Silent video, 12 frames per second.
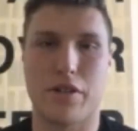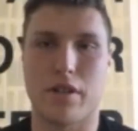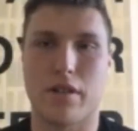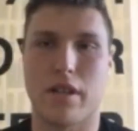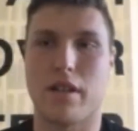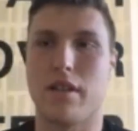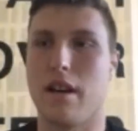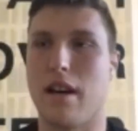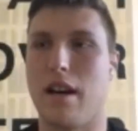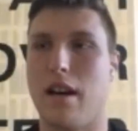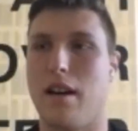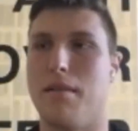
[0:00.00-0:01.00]
journey.
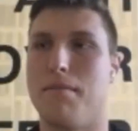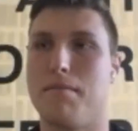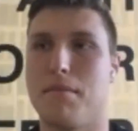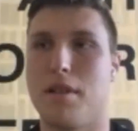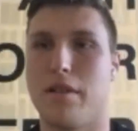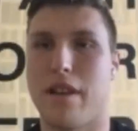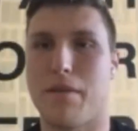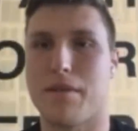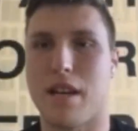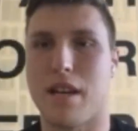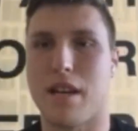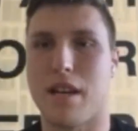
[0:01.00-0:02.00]
That was kind